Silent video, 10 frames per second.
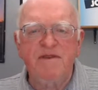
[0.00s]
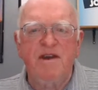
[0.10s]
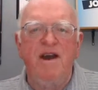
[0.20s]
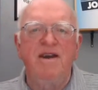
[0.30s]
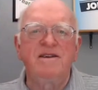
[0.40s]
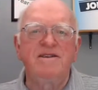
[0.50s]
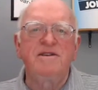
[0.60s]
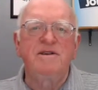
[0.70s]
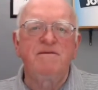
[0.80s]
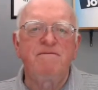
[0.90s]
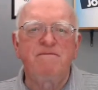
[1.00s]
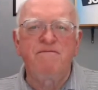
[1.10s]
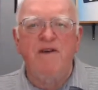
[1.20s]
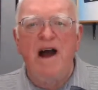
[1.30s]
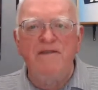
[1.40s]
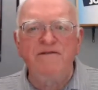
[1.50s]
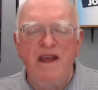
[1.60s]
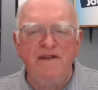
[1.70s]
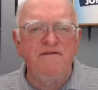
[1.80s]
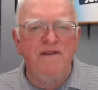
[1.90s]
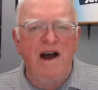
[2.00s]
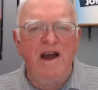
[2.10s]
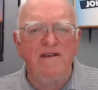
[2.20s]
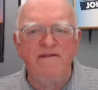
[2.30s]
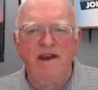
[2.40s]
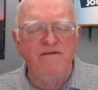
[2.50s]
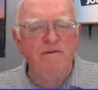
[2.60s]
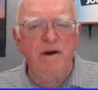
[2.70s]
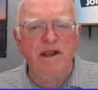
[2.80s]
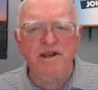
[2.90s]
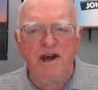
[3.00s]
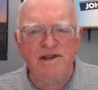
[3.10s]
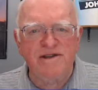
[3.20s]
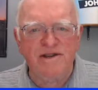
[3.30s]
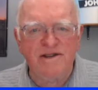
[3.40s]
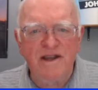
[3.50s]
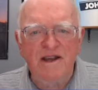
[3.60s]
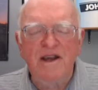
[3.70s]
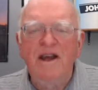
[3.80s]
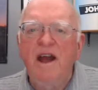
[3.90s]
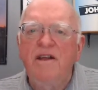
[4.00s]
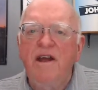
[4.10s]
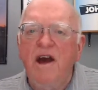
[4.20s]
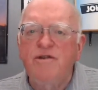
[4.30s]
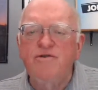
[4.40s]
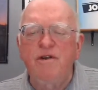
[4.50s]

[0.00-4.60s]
Okay? 5, 10, 5. Everybody does it. And the other